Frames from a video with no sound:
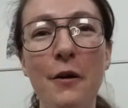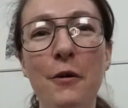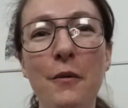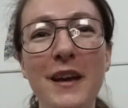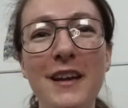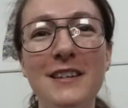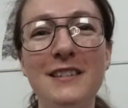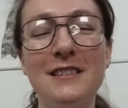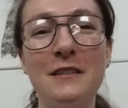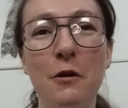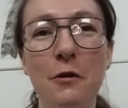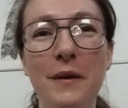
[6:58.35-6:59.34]

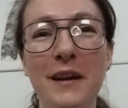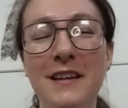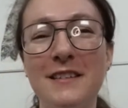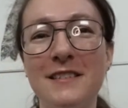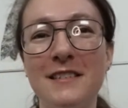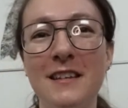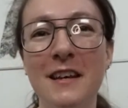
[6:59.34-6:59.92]
always